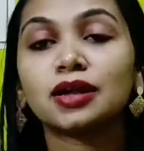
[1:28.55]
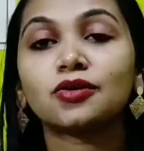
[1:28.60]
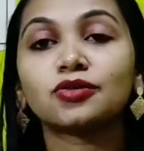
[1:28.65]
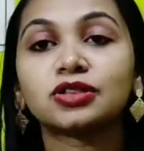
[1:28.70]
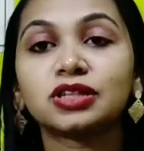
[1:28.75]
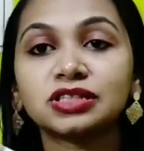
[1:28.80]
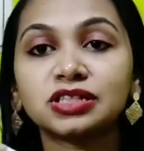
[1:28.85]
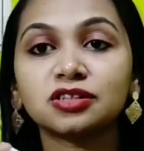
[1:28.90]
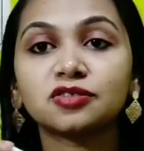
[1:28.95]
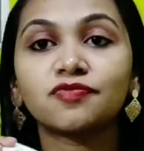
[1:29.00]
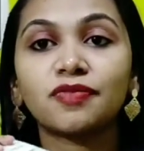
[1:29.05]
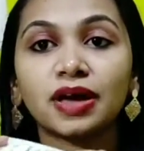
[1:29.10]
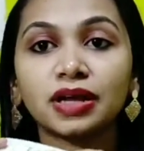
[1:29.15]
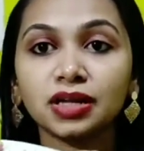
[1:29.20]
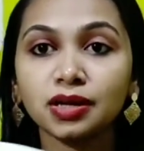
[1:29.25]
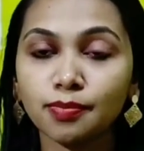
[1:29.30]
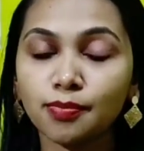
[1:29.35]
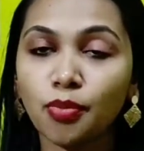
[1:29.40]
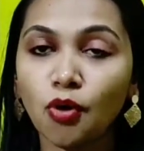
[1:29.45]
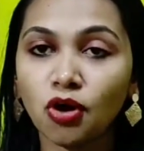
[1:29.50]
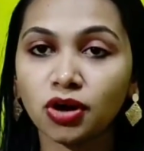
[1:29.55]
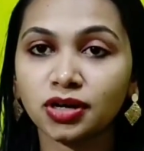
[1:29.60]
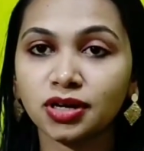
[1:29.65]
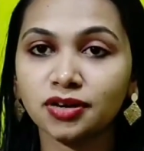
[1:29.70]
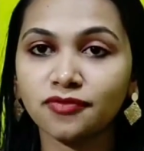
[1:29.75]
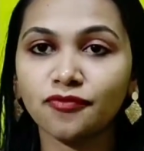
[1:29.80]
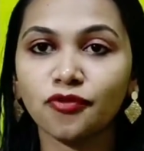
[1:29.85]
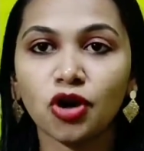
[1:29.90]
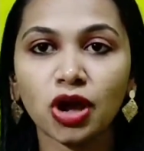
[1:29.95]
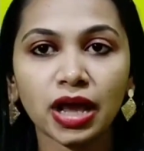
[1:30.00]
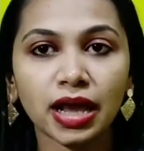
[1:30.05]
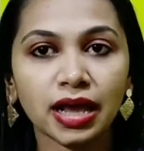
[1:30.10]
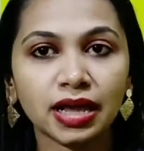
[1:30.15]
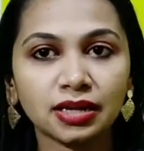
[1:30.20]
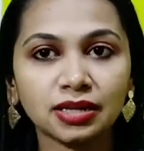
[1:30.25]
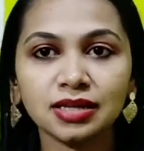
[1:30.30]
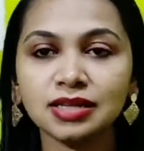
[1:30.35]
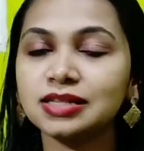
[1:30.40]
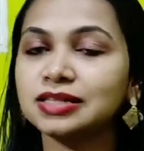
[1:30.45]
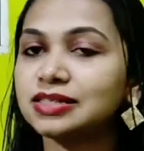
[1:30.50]
Now this is very important for
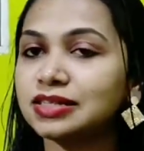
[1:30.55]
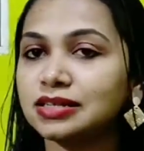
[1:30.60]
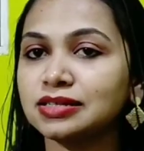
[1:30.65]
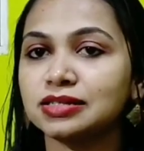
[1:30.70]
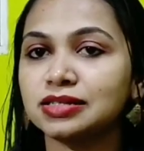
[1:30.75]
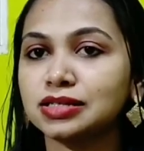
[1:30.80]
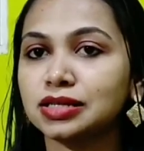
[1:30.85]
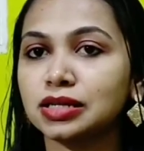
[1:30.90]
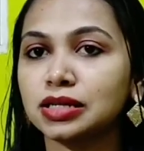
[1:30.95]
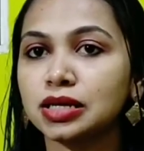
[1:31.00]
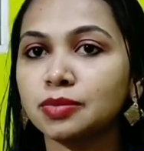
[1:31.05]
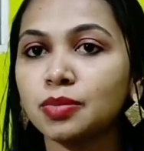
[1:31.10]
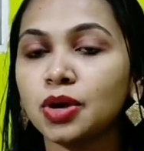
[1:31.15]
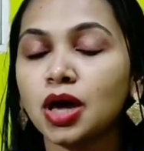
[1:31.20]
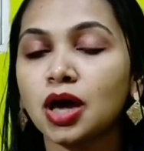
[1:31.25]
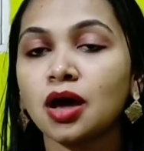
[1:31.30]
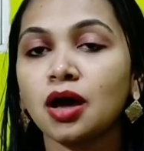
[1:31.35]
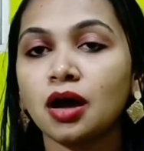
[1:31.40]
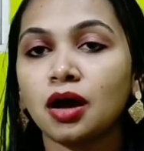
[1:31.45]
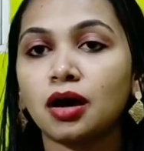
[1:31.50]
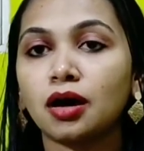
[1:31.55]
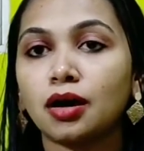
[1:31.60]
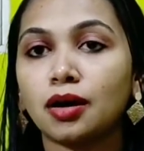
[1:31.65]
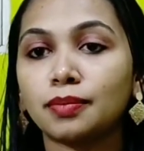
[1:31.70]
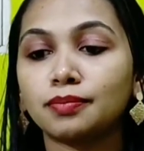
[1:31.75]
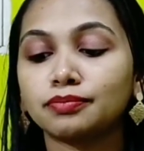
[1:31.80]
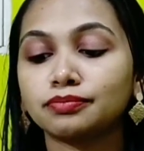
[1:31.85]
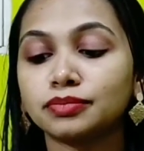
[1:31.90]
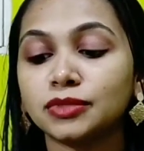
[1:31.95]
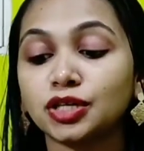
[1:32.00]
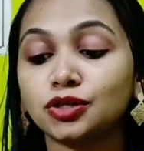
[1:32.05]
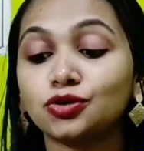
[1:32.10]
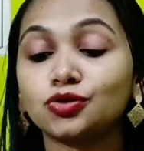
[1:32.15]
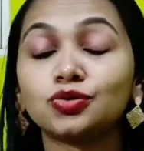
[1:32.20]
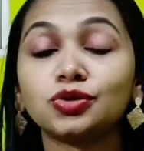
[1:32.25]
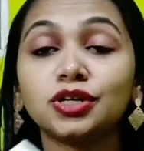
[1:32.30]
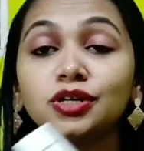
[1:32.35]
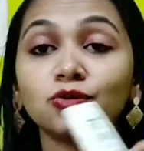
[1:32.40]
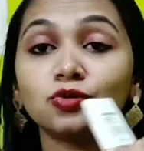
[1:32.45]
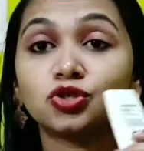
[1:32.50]
any sunscreen
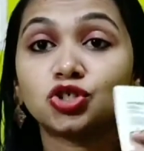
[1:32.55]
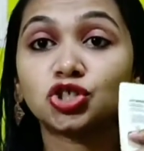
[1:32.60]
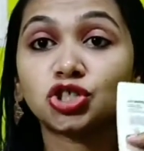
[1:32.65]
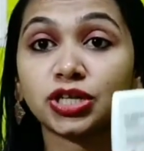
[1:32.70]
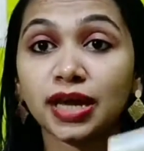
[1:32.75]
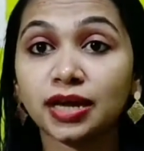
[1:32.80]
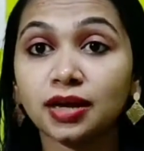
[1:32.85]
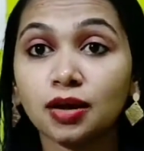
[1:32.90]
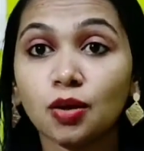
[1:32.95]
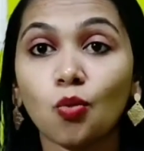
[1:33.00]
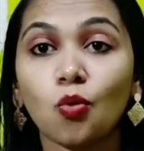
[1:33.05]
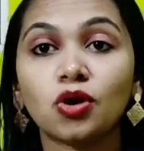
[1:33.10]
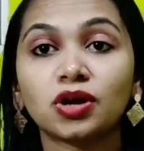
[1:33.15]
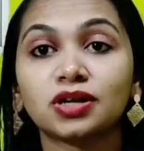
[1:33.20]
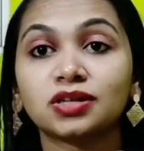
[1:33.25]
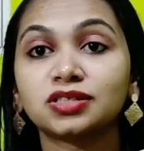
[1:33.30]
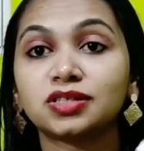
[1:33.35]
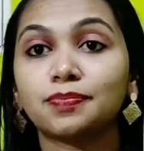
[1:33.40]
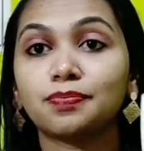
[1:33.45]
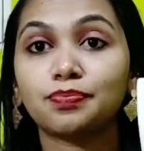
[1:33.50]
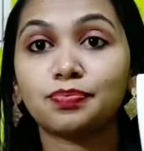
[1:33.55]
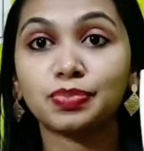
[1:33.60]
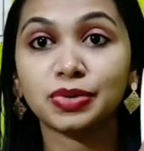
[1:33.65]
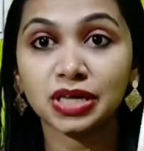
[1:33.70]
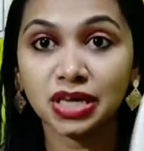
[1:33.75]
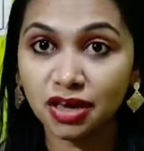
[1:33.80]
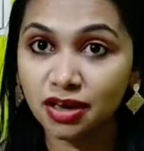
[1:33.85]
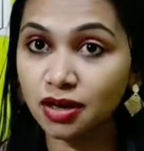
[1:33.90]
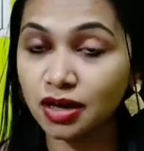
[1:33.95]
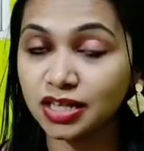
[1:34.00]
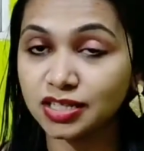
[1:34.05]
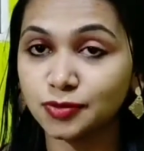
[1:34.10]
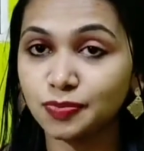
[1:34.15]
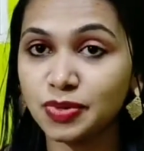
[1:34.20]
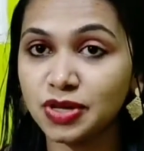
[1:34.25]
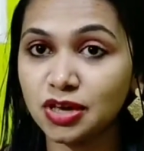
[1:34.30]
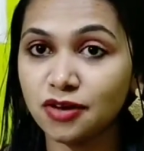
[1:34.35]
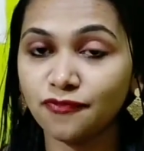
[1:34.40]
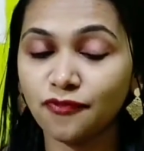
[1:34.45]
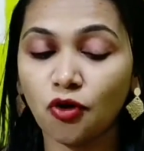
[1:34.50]
that you need to check what is the
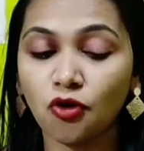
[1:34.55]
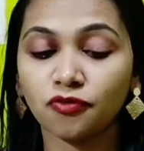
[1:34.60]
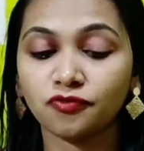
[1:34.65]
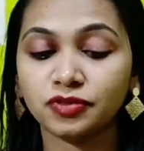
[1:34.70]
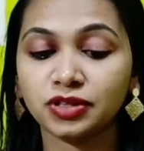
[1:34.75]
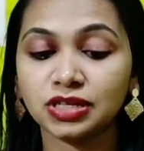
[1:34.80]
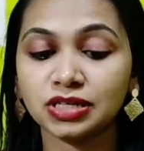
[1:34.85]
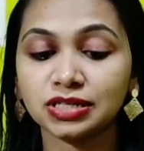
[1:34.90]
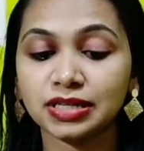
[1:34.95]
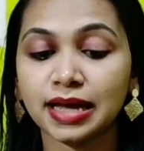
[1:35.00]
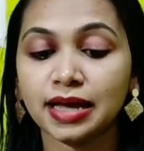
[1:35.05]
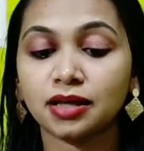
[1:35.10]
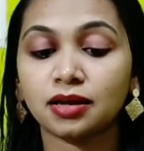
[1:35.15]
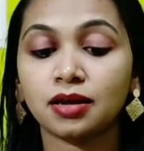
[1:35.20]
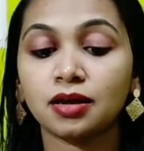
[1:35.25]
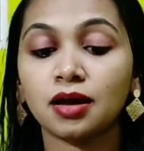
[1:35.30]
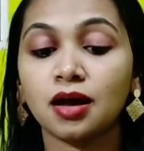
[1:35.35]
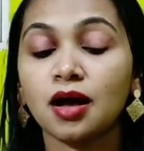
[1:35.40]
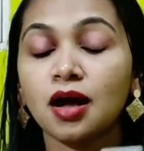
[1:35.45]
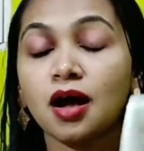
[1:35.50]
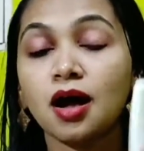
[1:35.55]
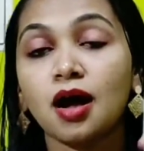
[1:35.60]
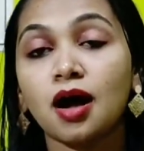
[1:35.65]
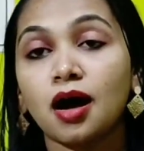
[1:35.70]
SPF of this, and